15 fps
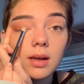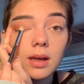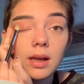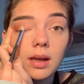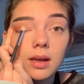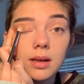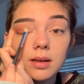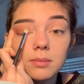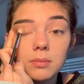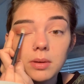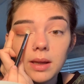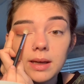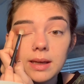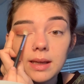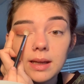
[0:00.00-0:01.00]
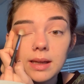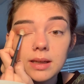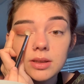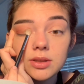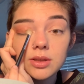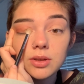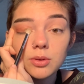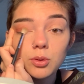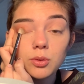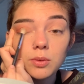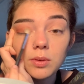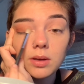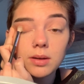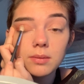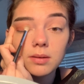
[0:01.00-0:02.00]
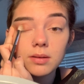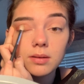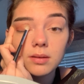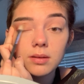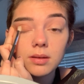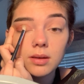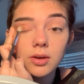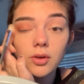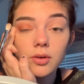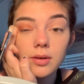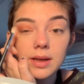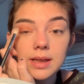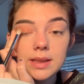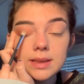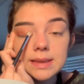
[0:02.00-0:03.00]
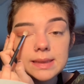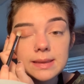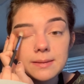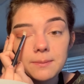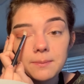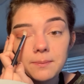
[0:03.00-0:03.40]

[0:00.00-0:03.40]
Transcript: and blend it into the crease.